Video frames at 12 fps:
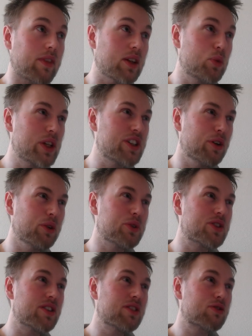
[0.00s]
we
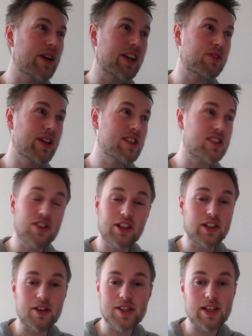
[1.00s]
don't try to
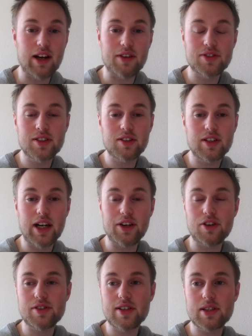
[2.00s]
insert ourselves into the
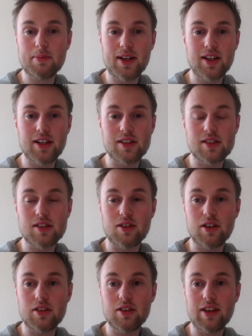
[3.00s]
other's experience
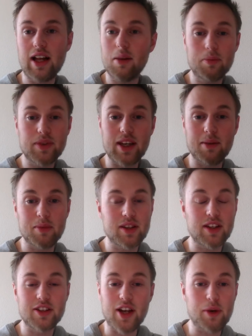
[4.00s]
or to help them in
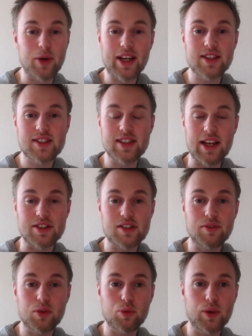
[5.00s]
a direct sense
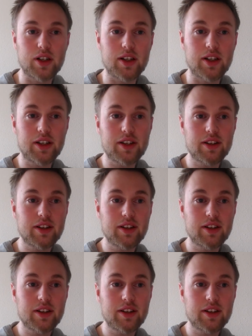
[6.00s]
of the word.